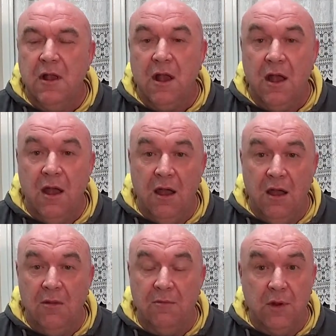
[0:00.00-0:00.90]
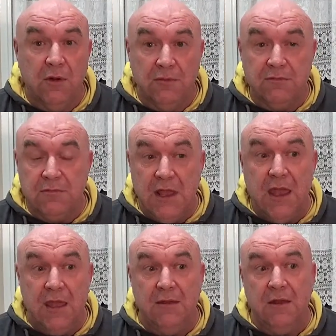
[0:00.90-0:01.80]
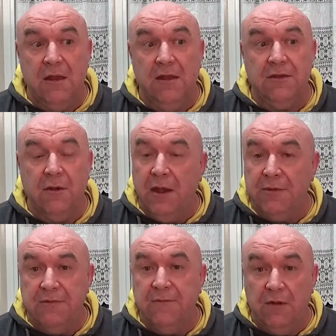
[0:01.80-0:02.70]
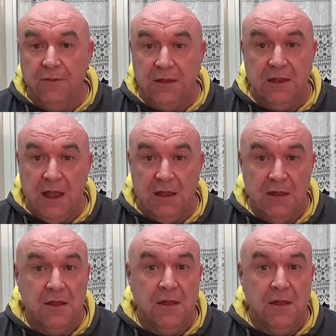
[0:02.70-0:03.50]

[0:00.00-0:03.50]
But, yeah, so I was involved in that.